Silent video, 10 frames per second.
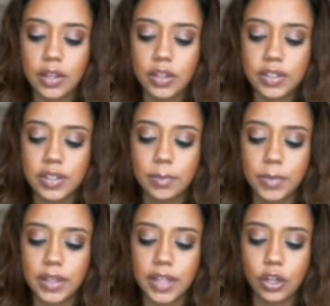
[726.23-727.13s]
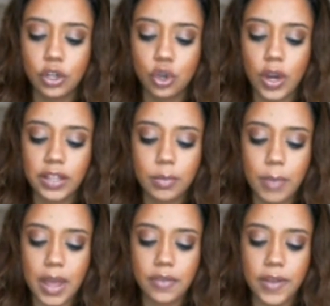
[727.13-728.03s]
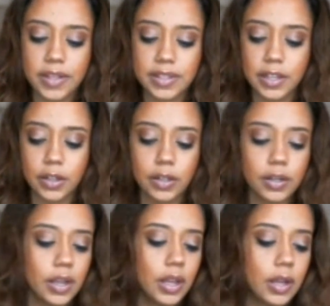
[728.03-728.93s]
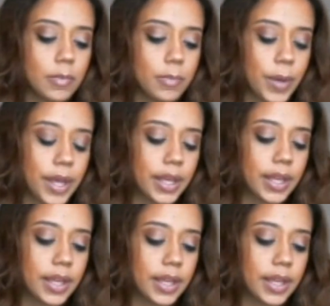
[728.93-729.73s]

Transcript: There's something that you're trying to manifest here, but